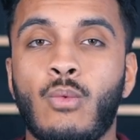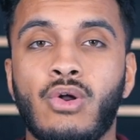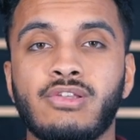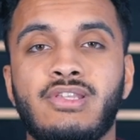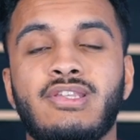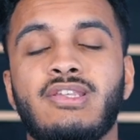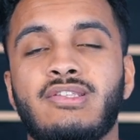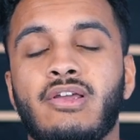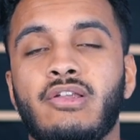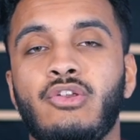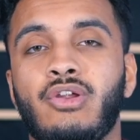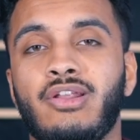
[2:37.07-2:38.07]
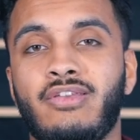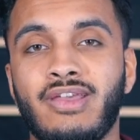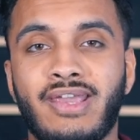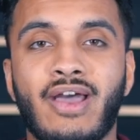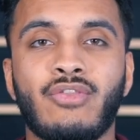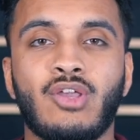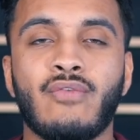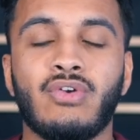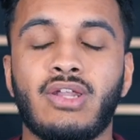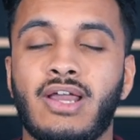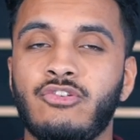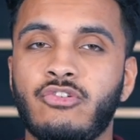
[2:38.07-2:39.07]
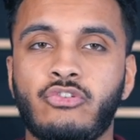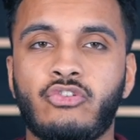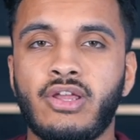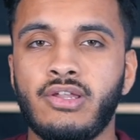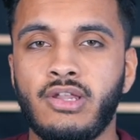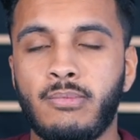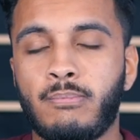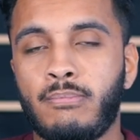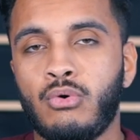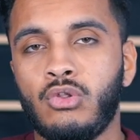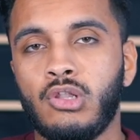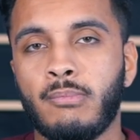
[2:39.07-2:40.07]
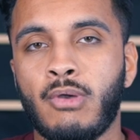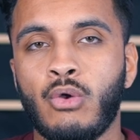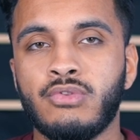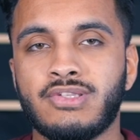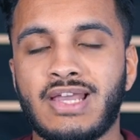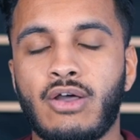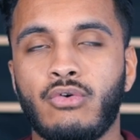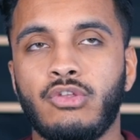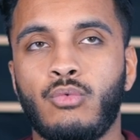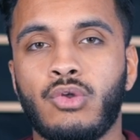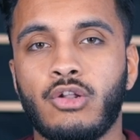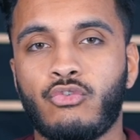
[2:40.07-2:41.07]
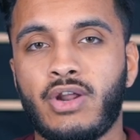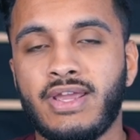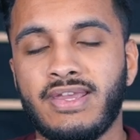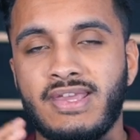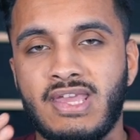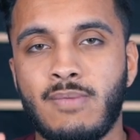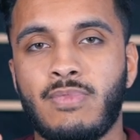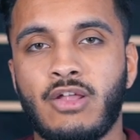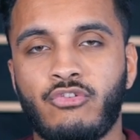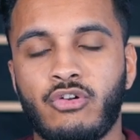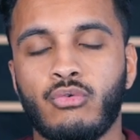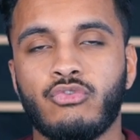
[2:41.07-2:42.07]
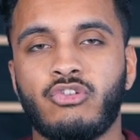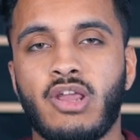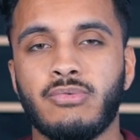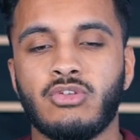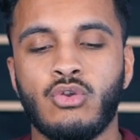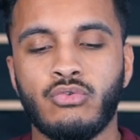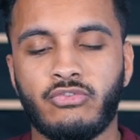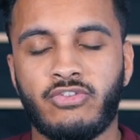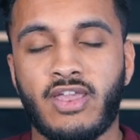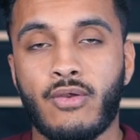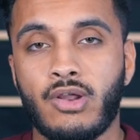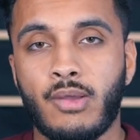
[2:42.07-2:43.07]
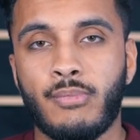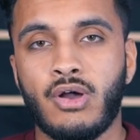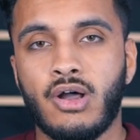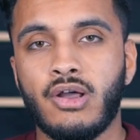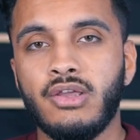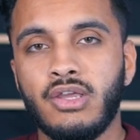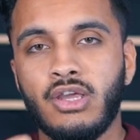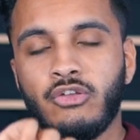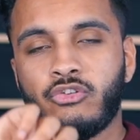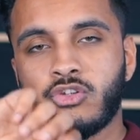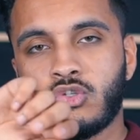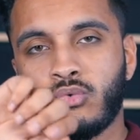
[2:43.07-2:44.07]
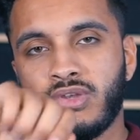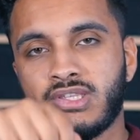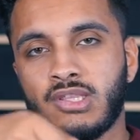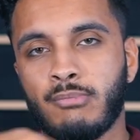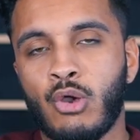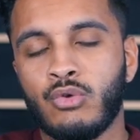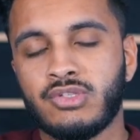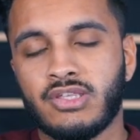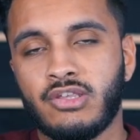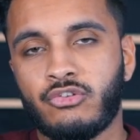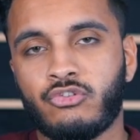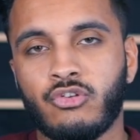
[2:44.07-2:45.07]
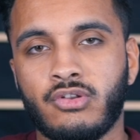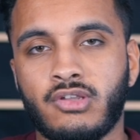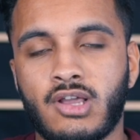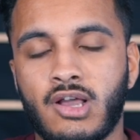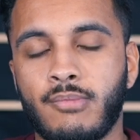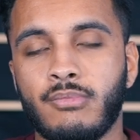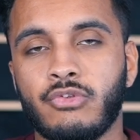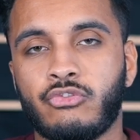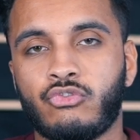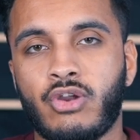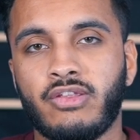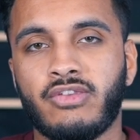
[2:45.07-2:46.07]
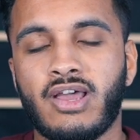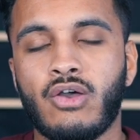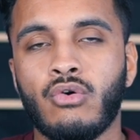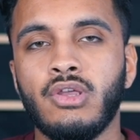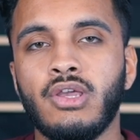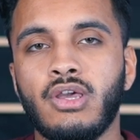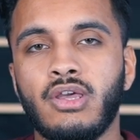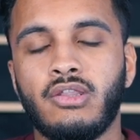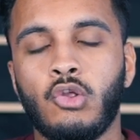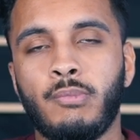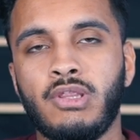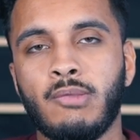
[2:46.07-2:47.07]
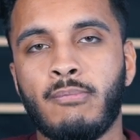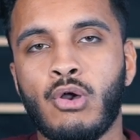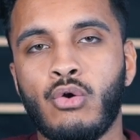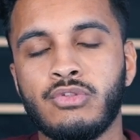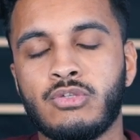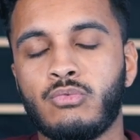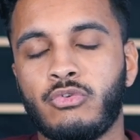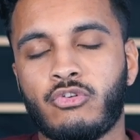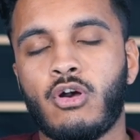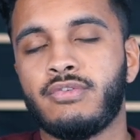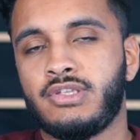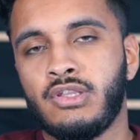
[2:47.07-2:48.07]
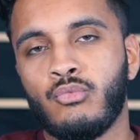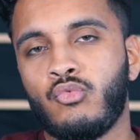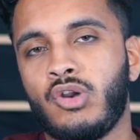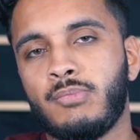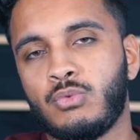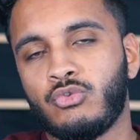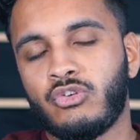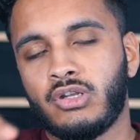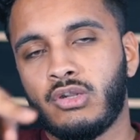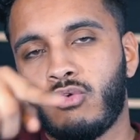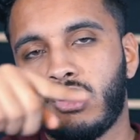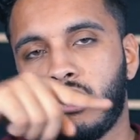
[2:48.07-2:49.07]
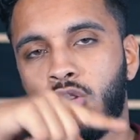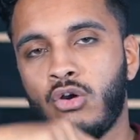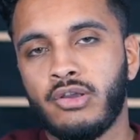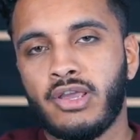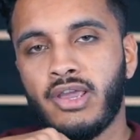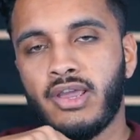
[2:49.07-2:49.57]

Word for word: Now, once this is done, you're gonna take it out of the oven and just gently pull pull the bones out. You want to try and keep that general shape, so don't tear it apart. Just twist the bones and they should come straight out. There will be the bones, which are obviously the ribs, which are going to run along